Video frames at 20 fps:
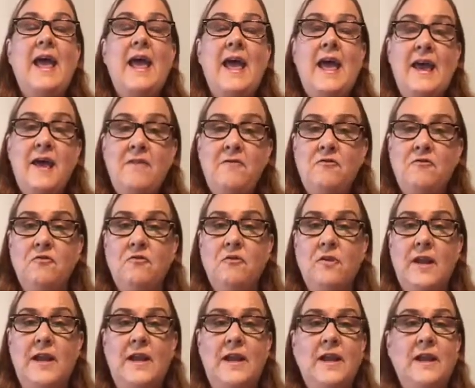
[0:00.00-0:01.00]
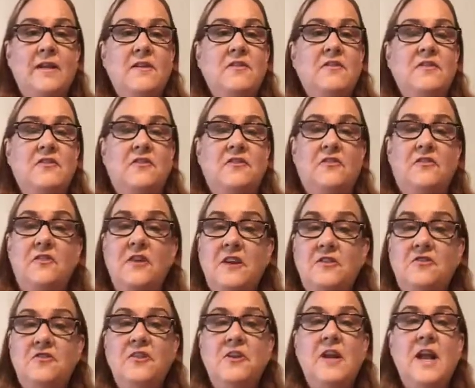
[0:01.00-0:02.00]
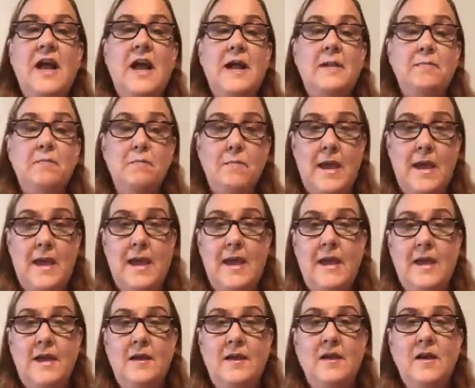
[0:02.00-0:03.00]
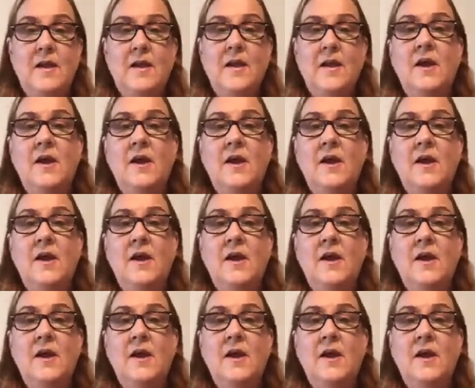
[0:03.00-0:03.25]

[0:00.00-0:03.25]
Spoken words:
every decision I made